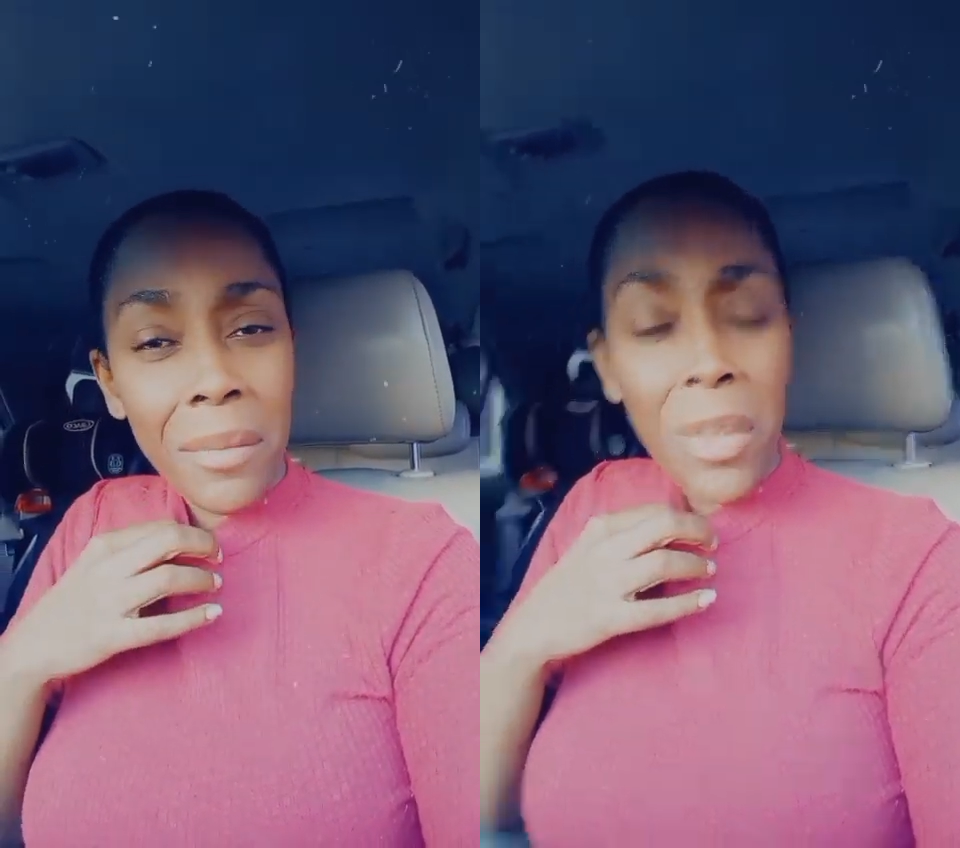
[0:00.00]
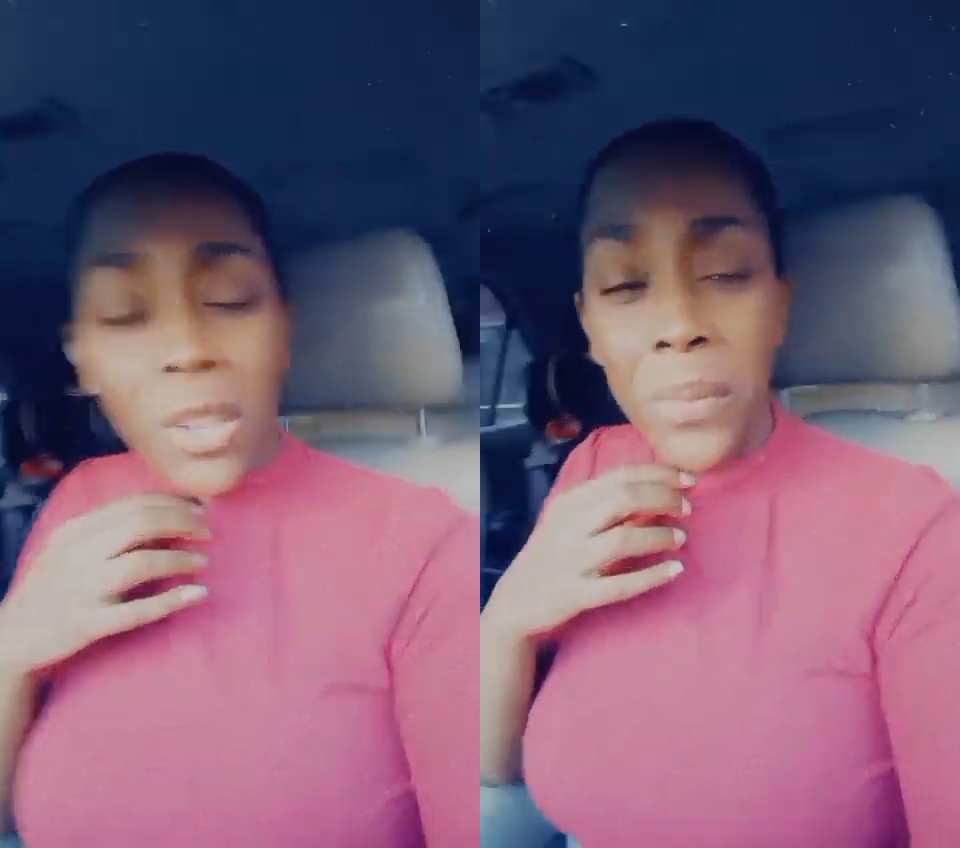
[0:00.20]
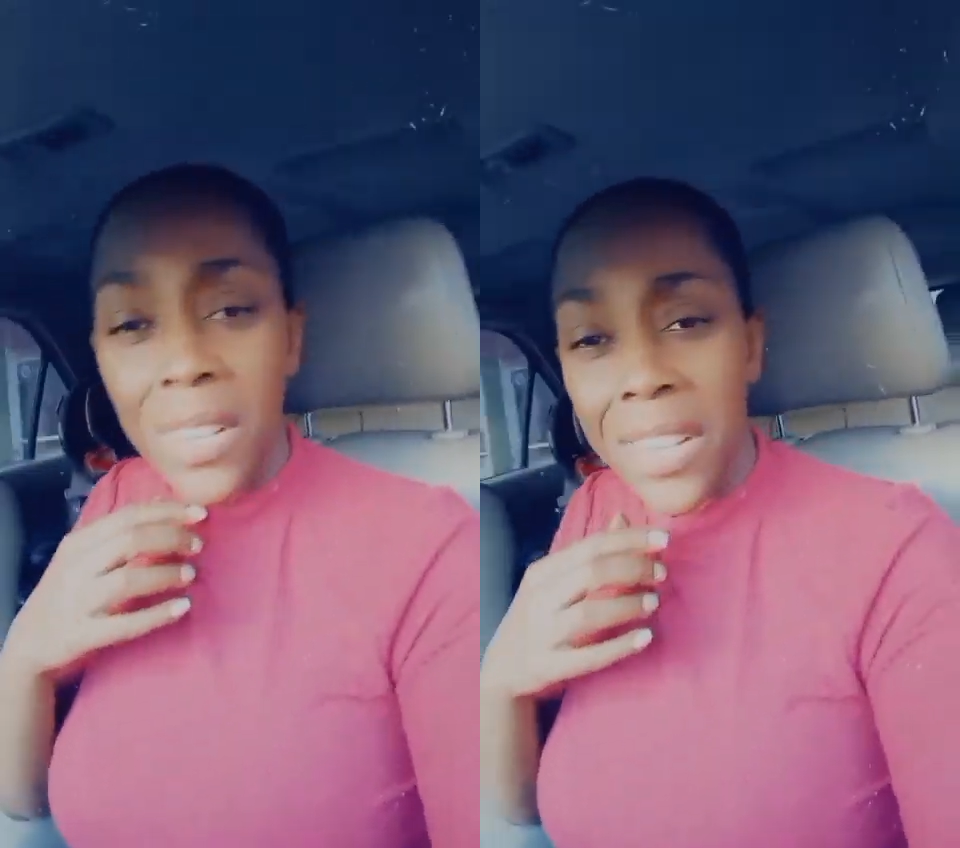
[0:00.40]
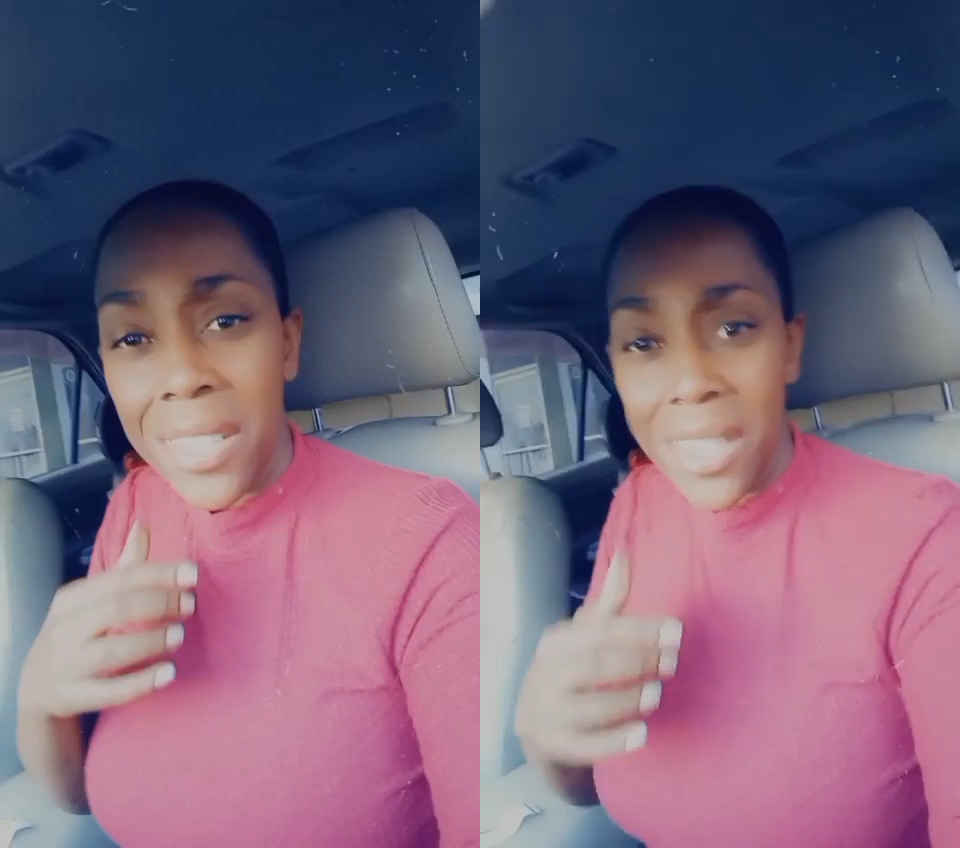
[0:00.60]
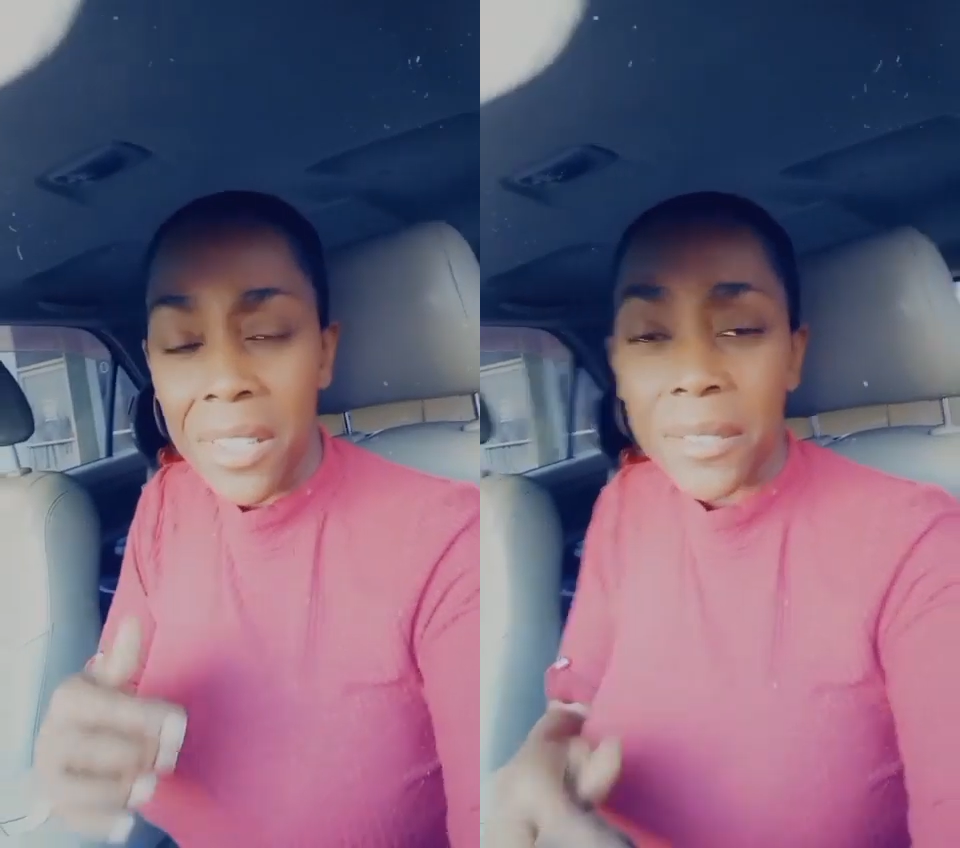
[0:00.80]
Big ups to
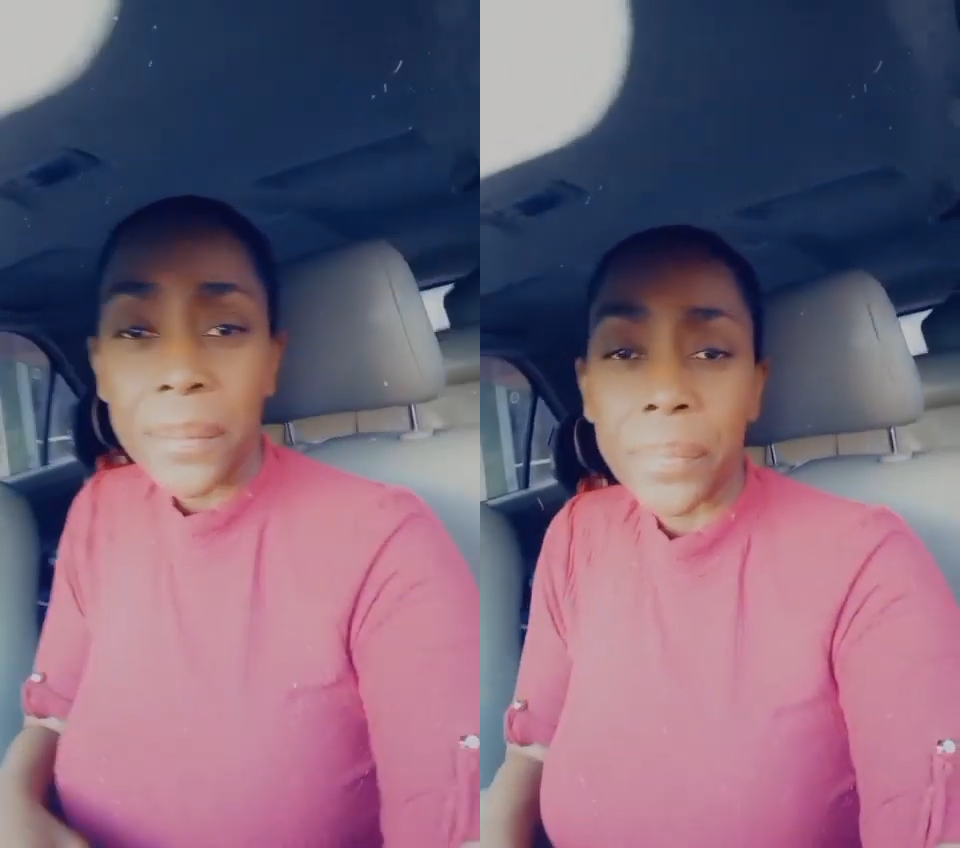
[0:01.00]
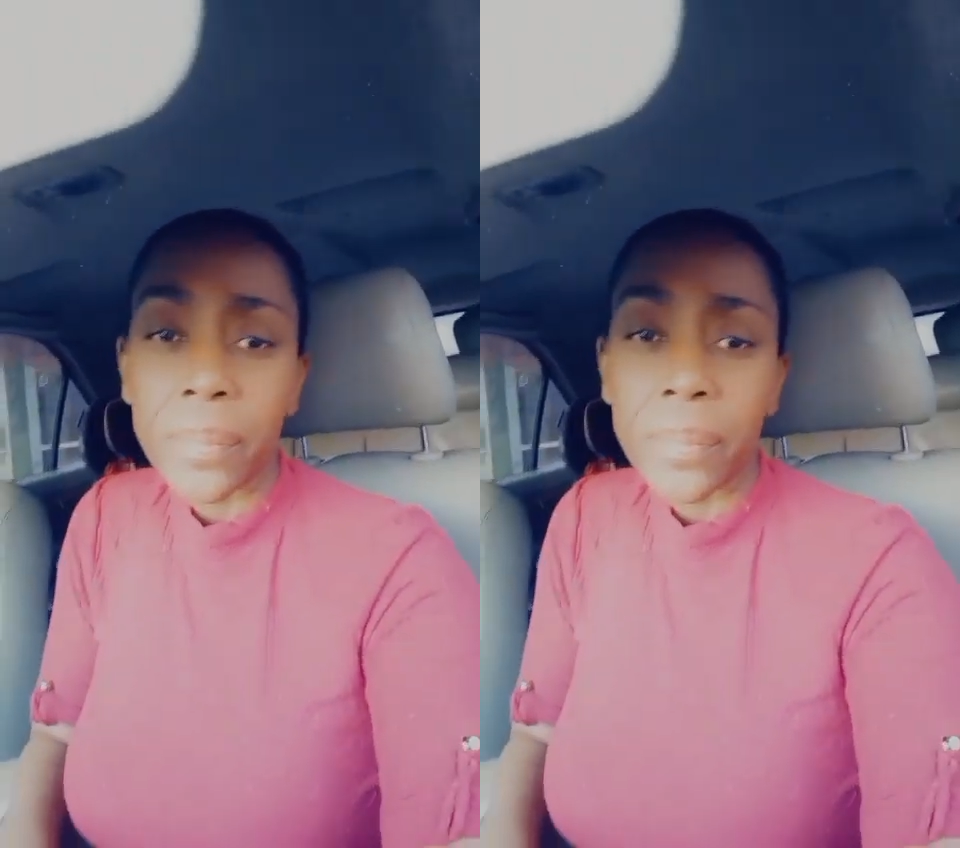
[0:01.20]
Dinthill.